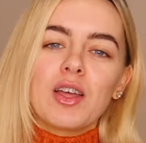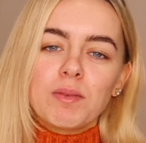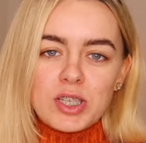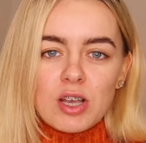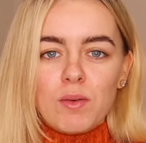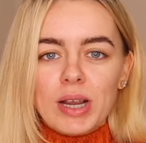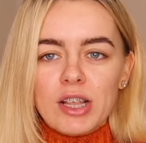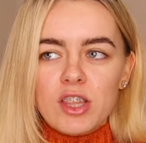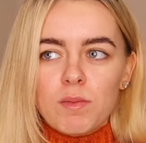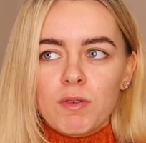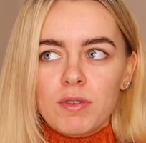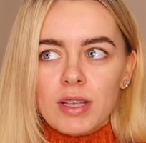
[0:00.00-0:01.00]
so weird,
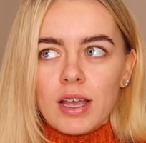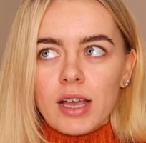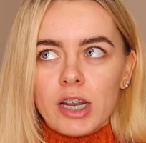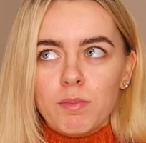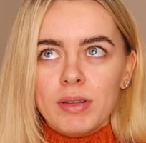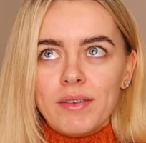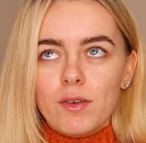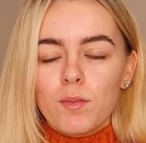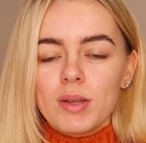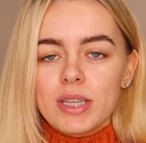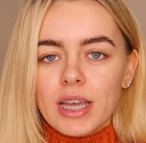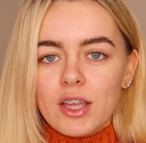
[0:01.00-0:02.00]
Jamie was like, I cannot believe you want
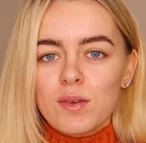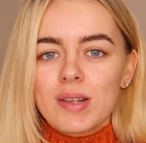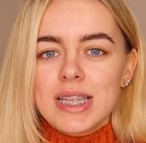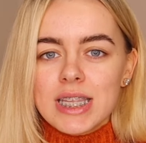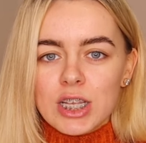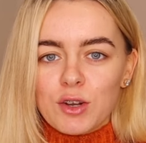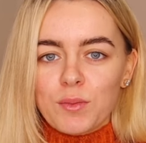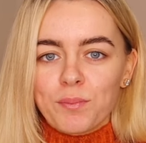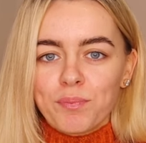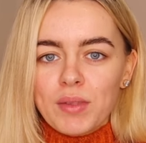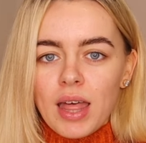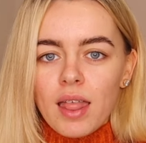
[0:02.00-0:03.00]
me to get you a serum
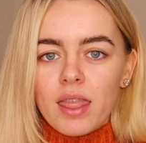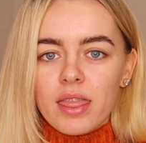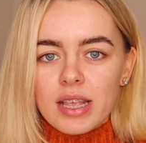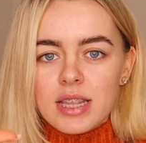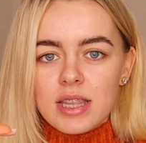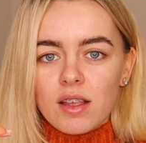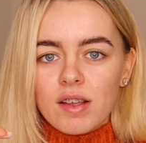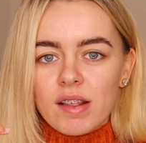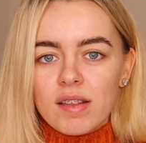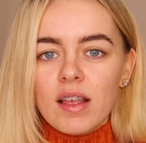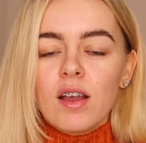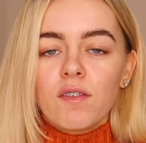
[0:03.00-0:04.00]
this
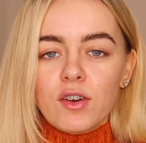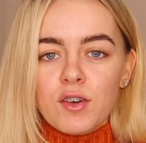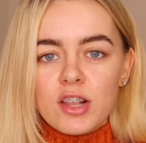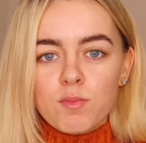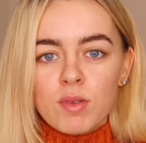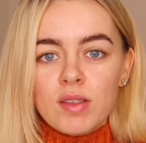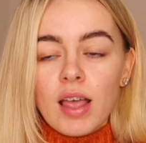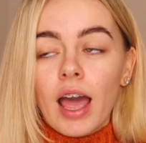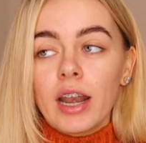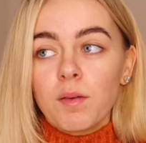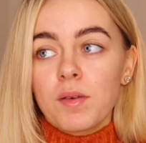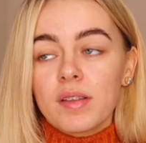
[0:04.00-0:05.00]
size for Christmas,
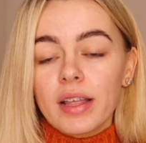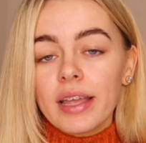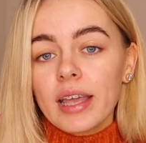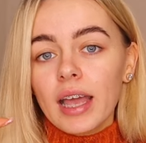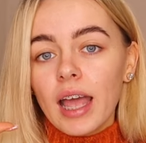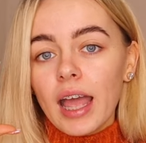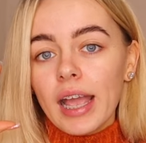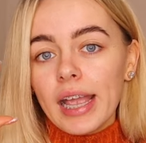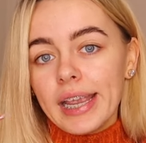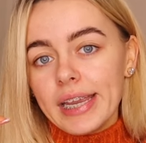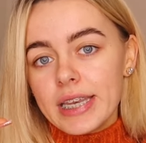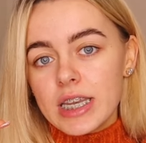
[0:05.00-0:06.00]
and it was like
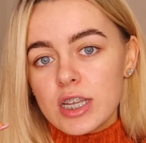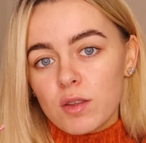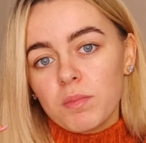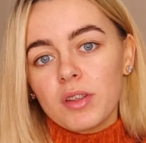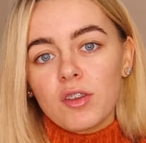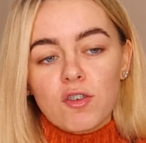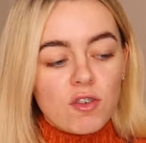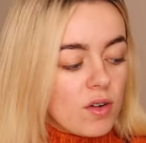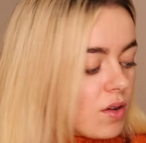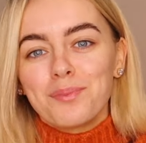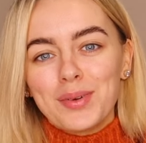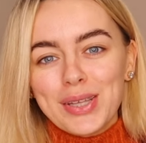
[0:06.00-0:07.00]
80 something
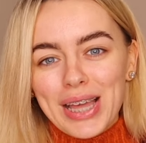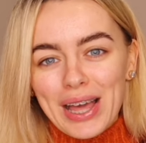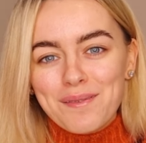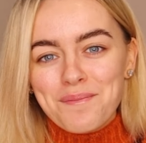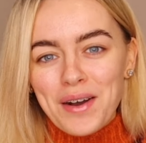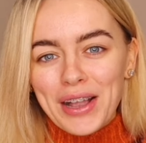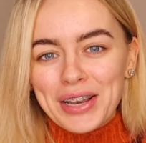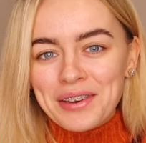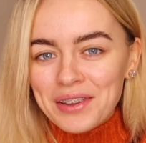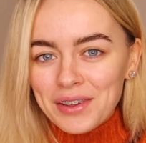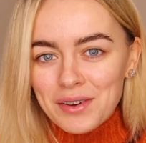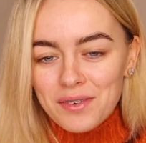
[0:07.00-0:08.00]
euro. But yeah, my
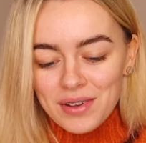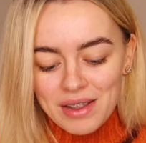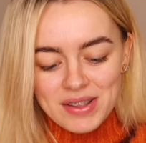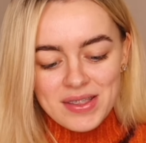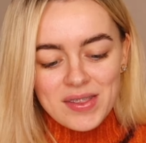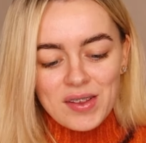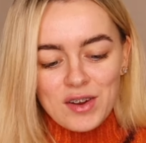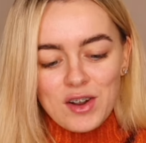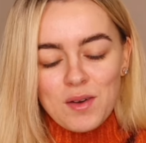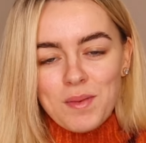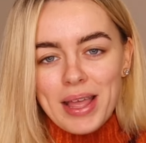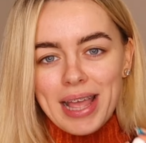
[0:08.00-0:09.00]
new favorite
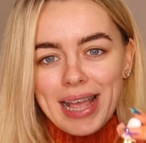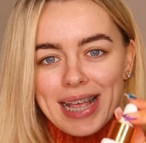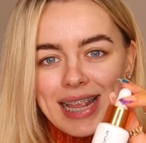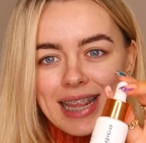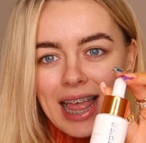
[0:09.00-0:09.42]
serum is